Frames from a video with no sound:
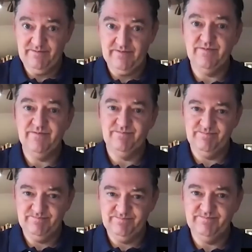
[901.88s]
this takes
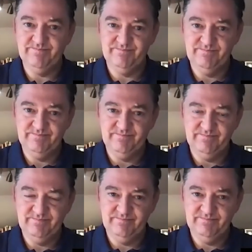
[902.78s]
us on to an interesting
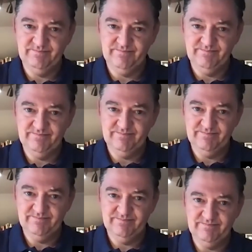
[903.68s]
part of another
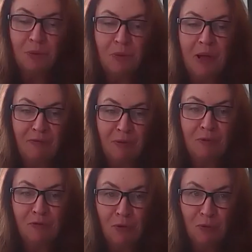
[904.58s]
conversation we were having
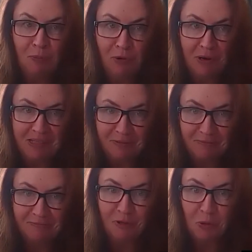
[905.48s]
before we pressed
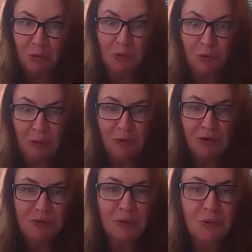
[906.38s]
record, or I
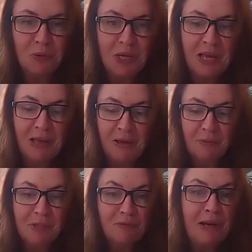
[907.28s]
pressed record,
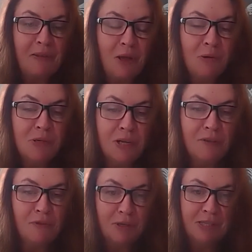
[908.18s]
was around the whole
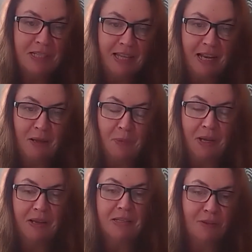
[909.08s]
diversity element
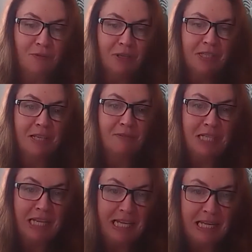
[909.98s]
and diversity of
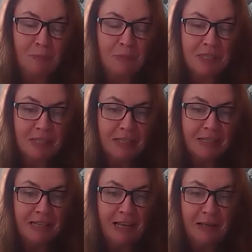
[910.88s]
teams. And
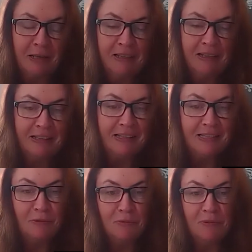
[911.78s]

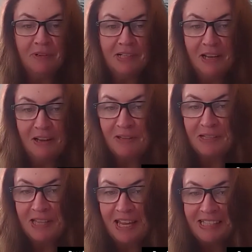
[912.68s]
so I don't know,
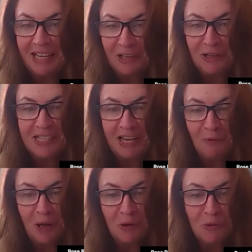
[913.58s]
is that a good segue,
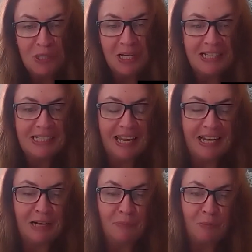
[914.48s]
or would you like to say a
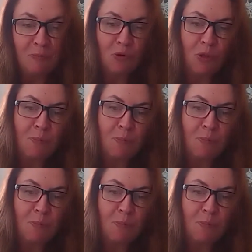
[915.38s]
little bit more on the